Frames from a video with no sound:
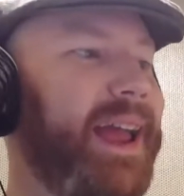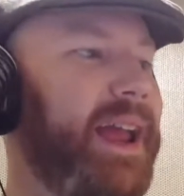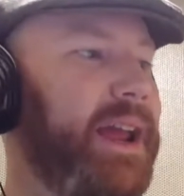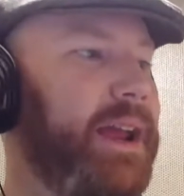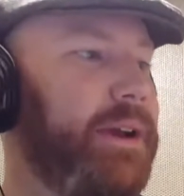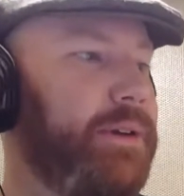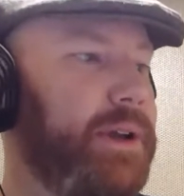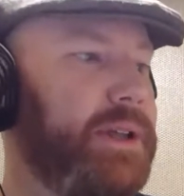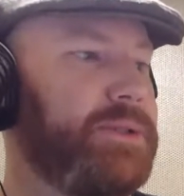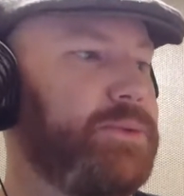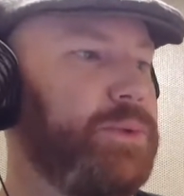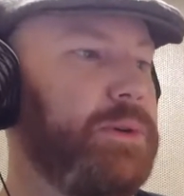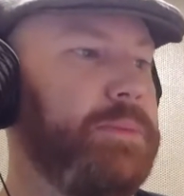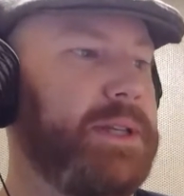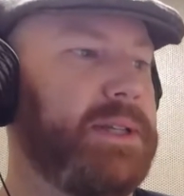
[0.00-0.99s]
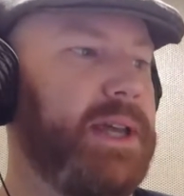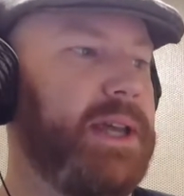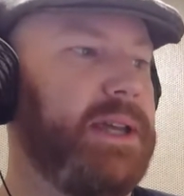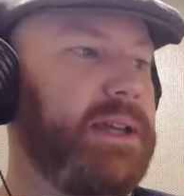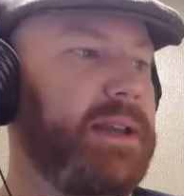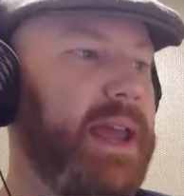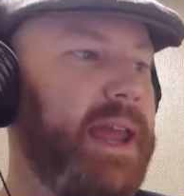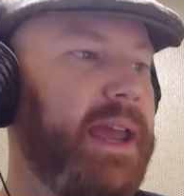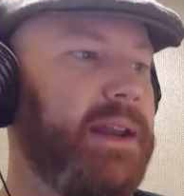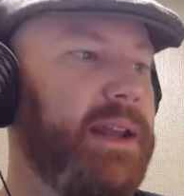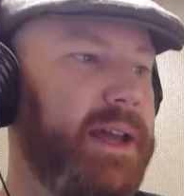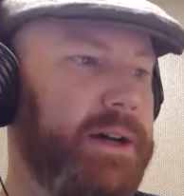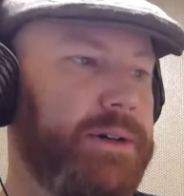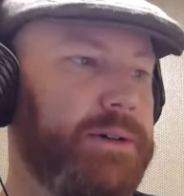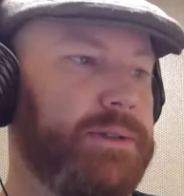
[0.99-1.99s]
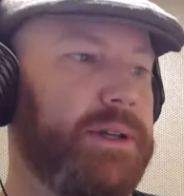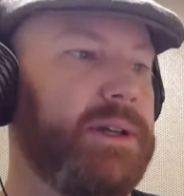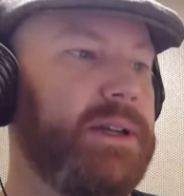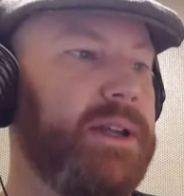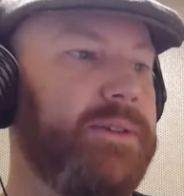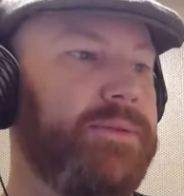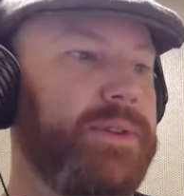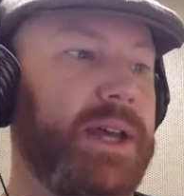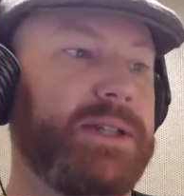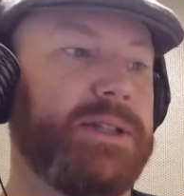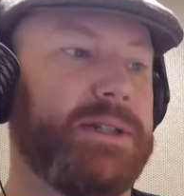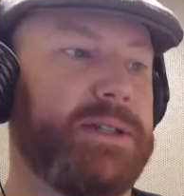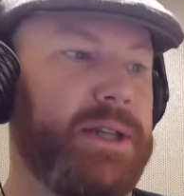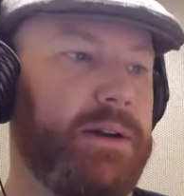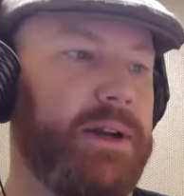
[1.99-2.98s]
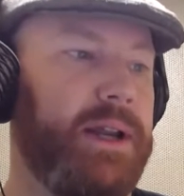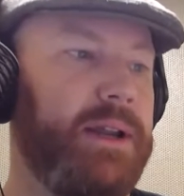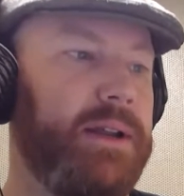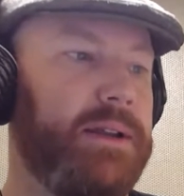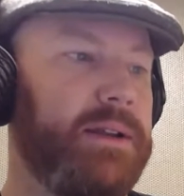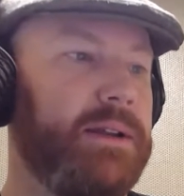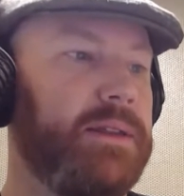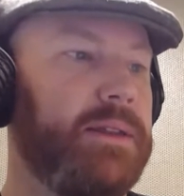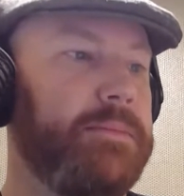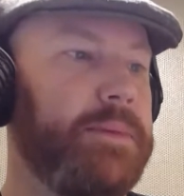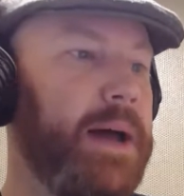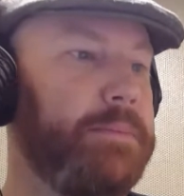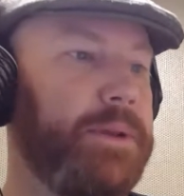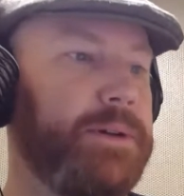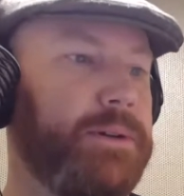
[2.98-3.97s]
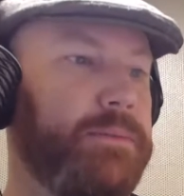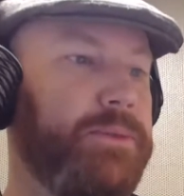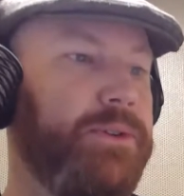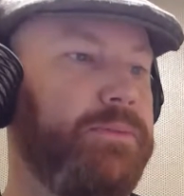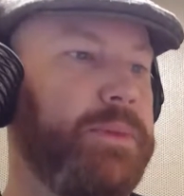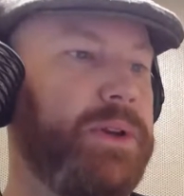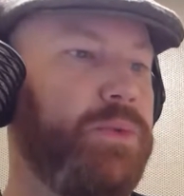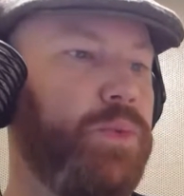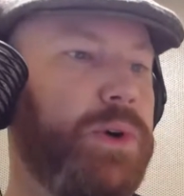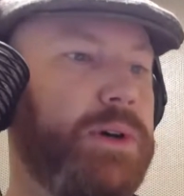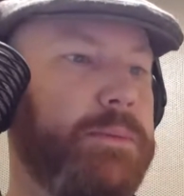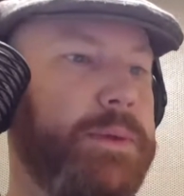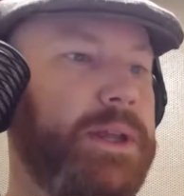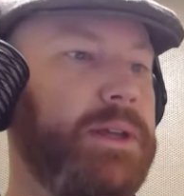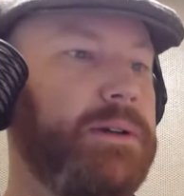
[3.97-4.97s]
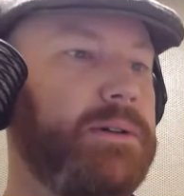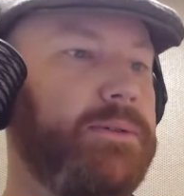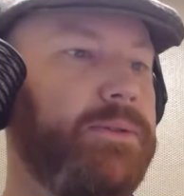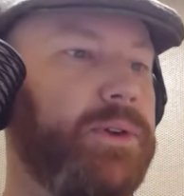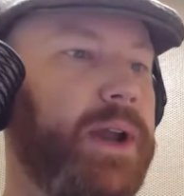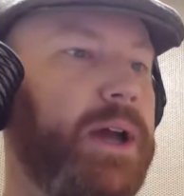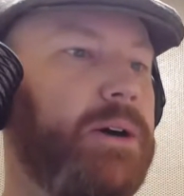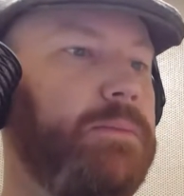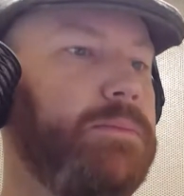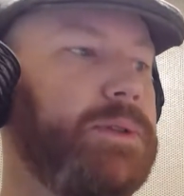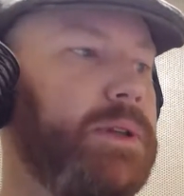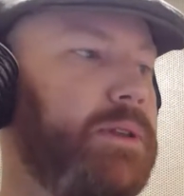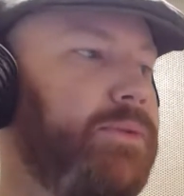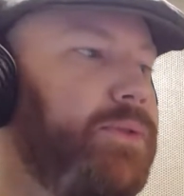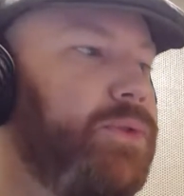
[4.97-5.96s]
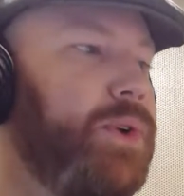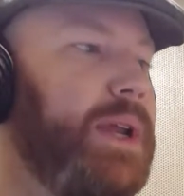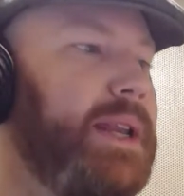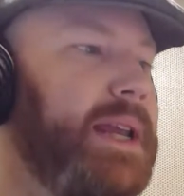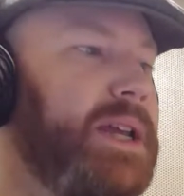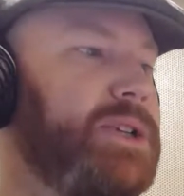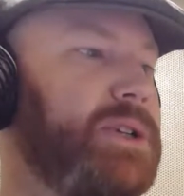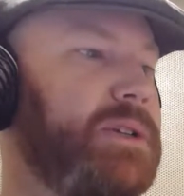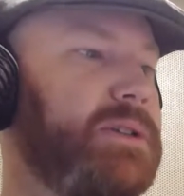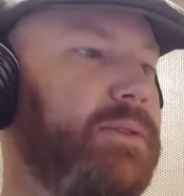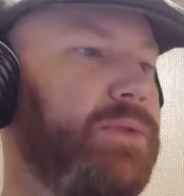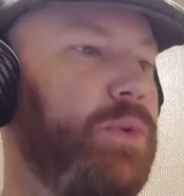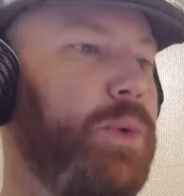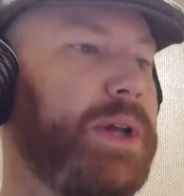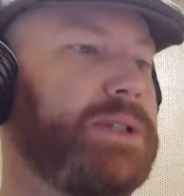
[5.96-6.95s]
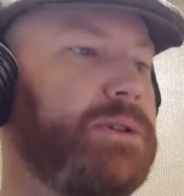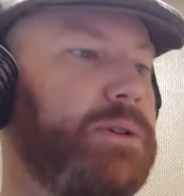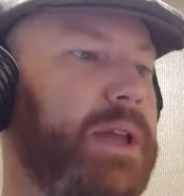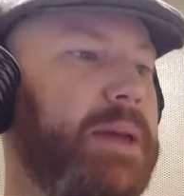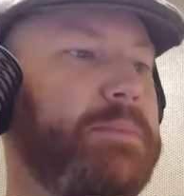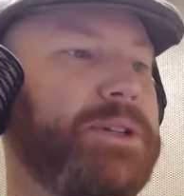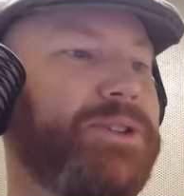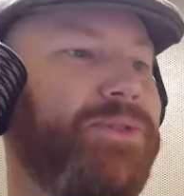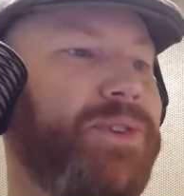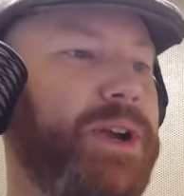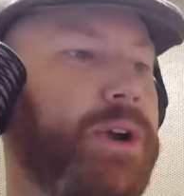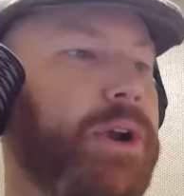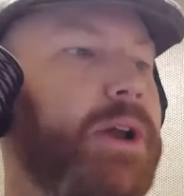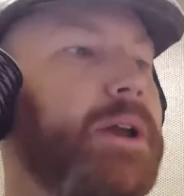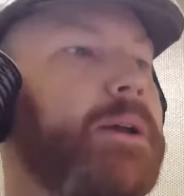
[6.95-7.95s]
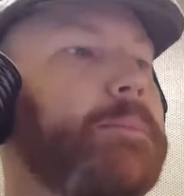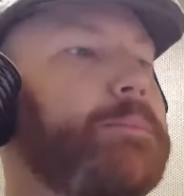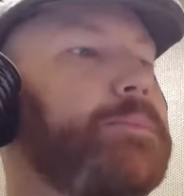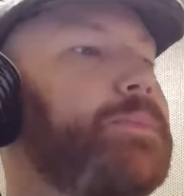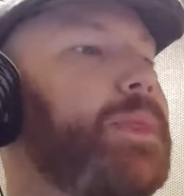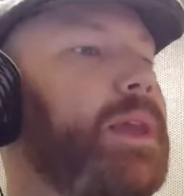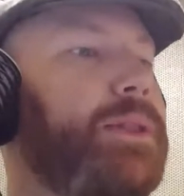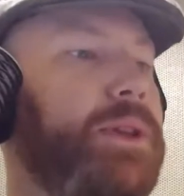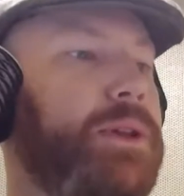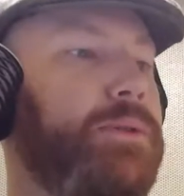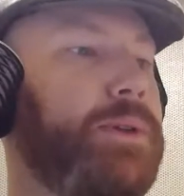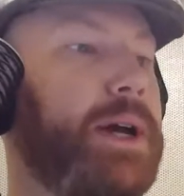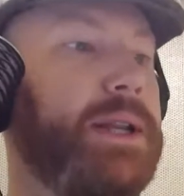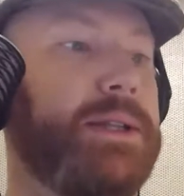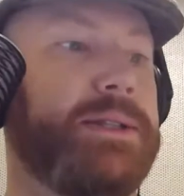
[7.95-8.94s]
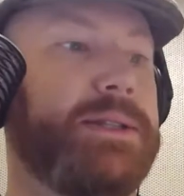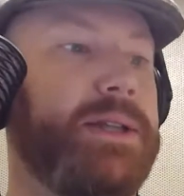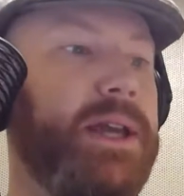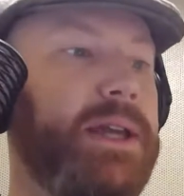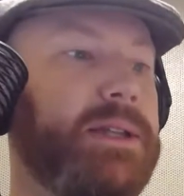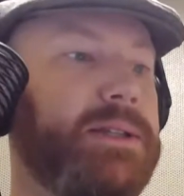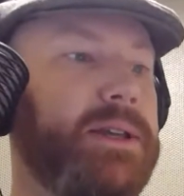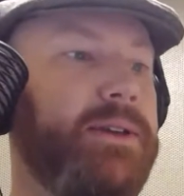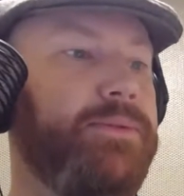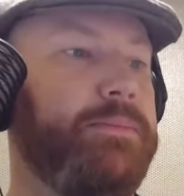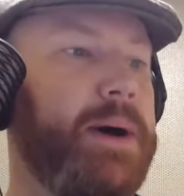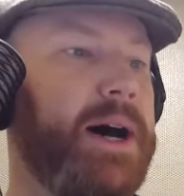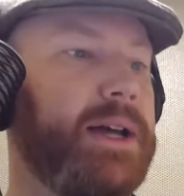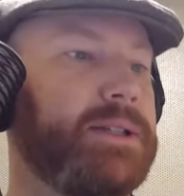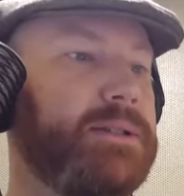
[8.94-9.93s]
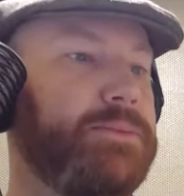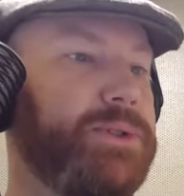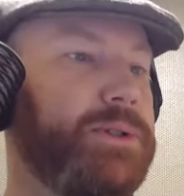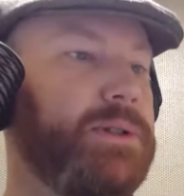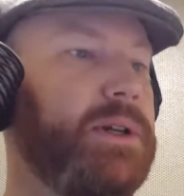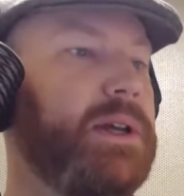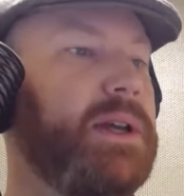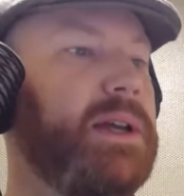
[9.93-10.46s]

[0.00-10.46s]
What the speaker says: Areas will be taken and held. If necessary, the popular movement will appeal for help to the free nations of the Western Hemisphere. The United States, if possible,